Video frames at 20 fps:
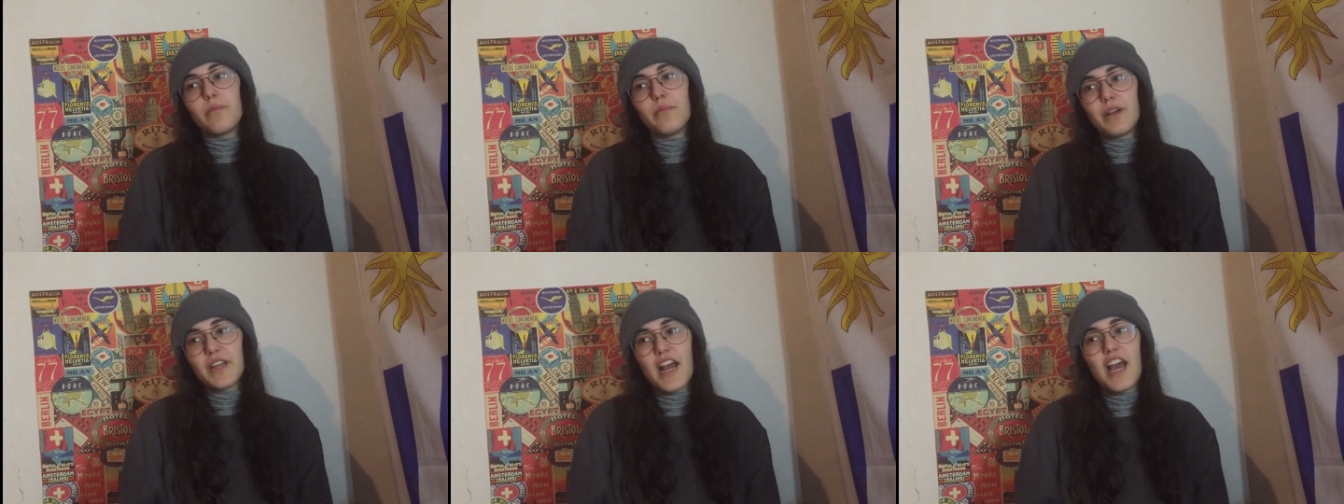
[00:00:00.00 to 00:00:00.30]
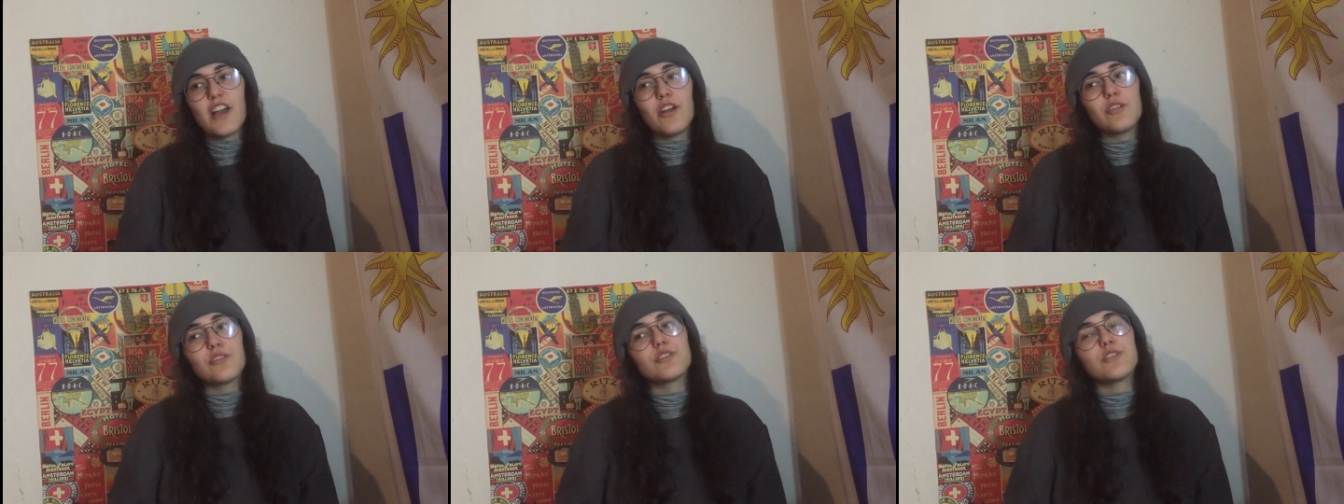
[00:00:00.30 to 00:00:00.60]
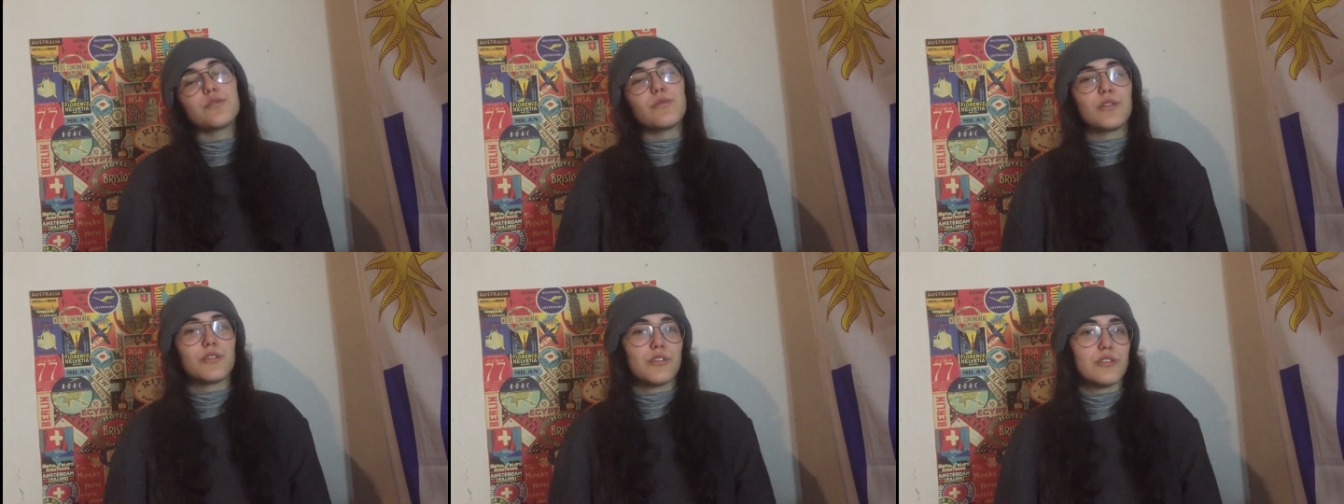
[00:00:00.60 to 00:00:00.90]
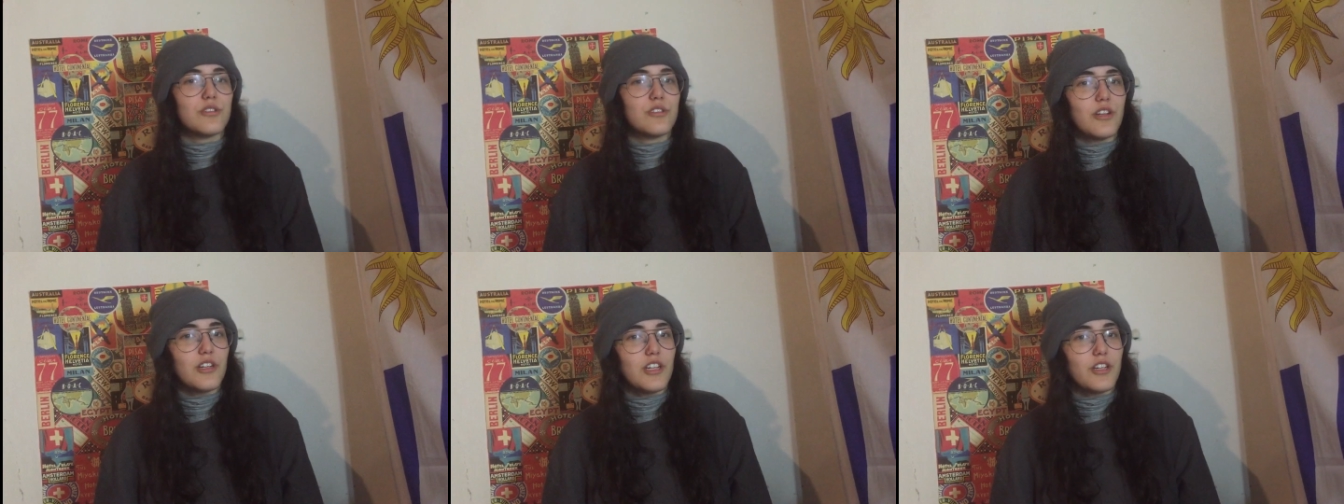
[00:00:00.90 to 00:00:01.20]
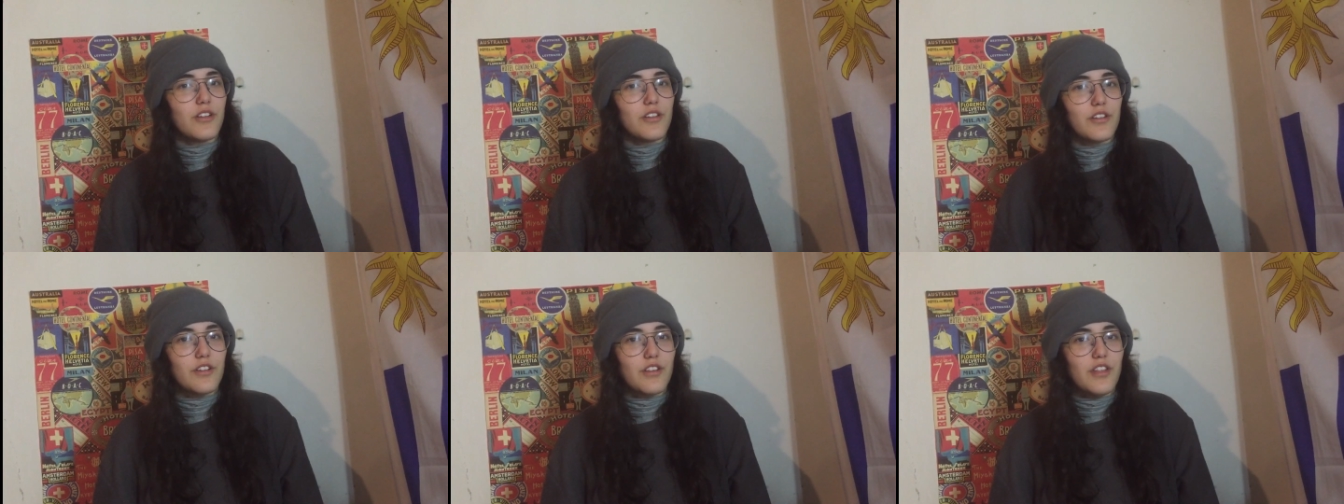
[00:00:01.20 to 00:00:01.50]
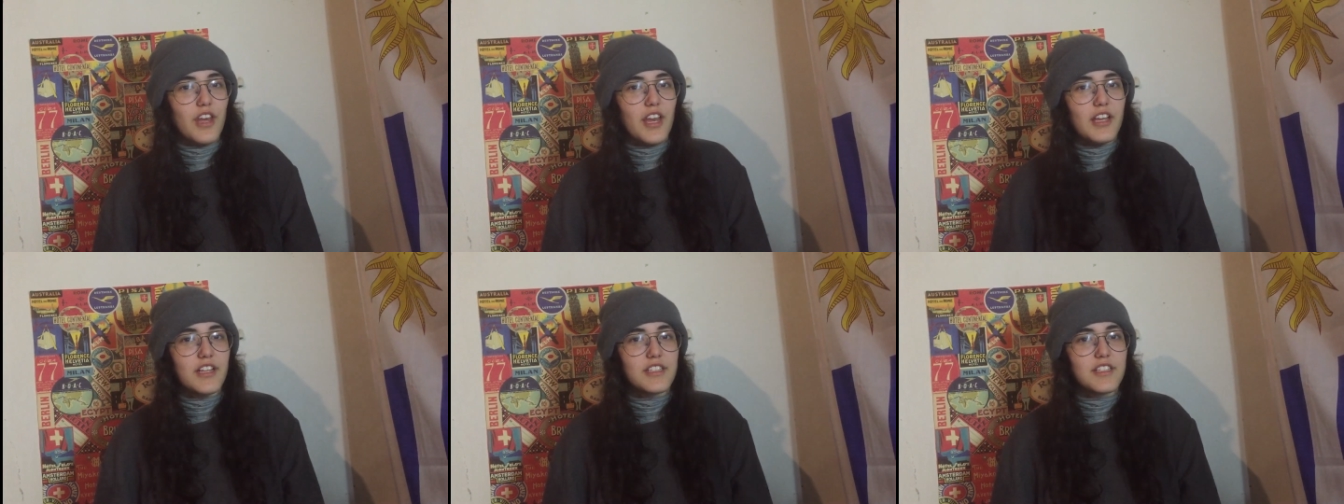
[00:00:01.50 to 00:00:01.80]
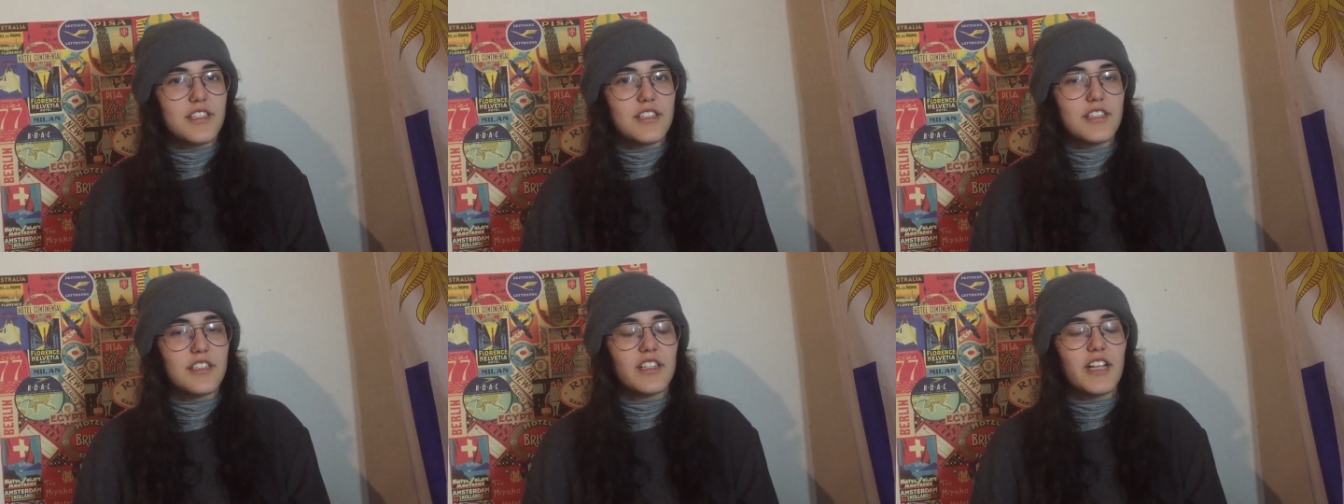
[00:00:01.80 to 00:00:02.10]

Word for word: But I also want to study other things.